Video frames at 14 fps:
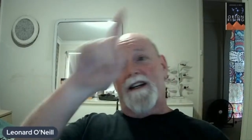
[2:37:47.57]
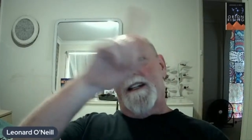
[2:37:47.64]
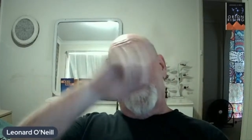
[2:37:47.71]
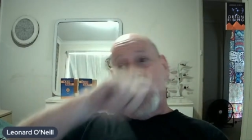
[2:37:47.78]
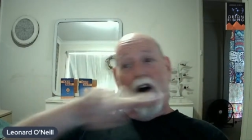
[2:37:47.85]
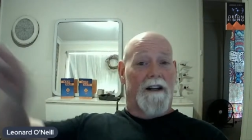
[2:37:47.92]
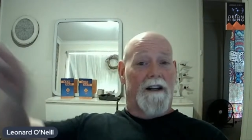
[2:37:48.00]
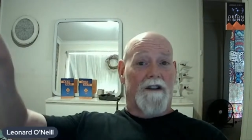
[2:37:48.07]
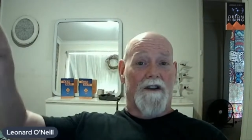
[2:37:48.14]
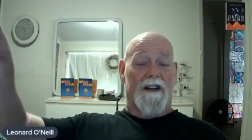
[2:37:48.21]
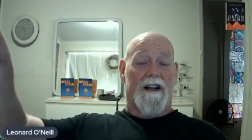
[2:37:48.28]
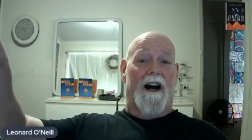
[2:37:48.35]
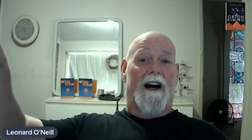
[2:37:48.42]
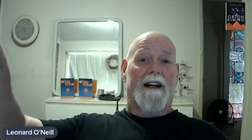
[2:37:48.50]
onto the
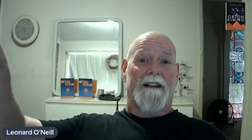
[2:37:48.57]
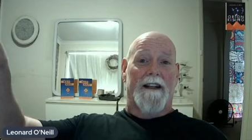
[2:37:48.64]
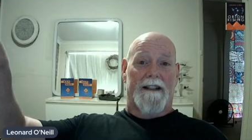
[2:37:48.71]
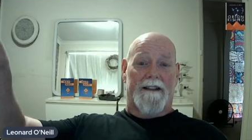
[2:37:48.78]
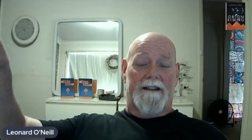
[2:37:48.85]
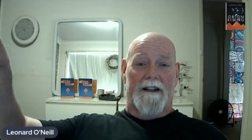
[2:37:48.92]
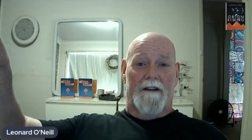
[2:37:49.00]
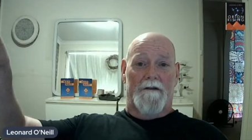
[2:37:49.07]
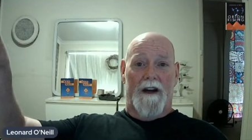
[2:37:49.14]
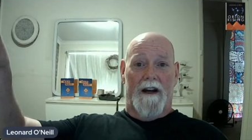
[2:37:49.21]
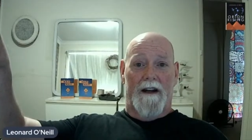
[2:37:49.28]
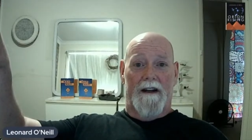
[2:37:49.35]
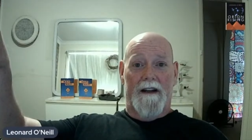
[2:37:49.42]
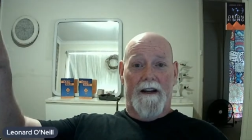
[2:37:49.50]
god list of
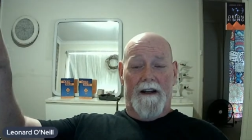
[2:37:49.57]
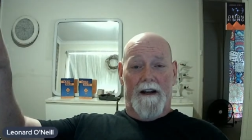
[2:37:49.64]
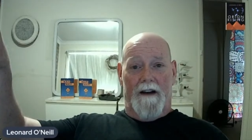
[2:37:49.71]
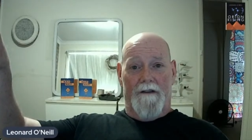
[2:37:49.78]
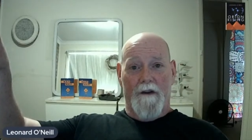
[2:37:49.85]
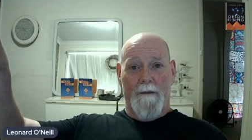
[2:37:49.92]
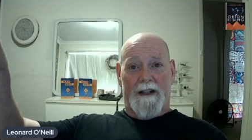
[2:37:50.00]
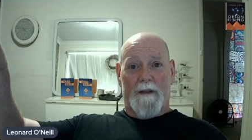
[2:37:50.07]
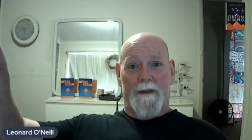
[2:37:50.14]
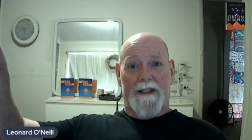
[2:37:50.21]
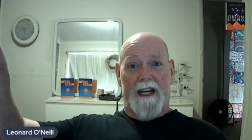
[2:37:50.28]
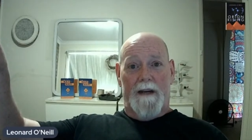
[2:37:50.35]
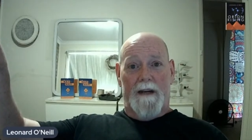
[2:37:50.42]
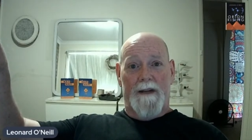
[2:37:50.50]
the
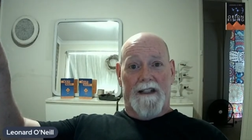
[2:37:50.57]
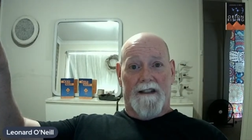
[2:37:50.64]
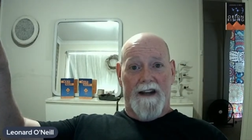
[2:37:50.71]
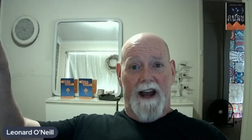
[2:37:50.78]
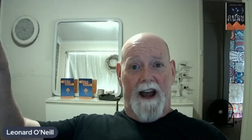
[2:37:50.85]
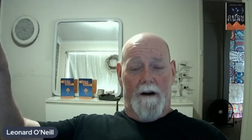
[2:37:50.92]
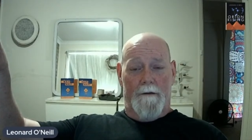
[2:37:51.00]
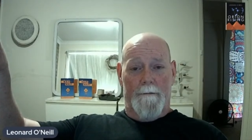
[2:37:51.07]
Mesopotamians now.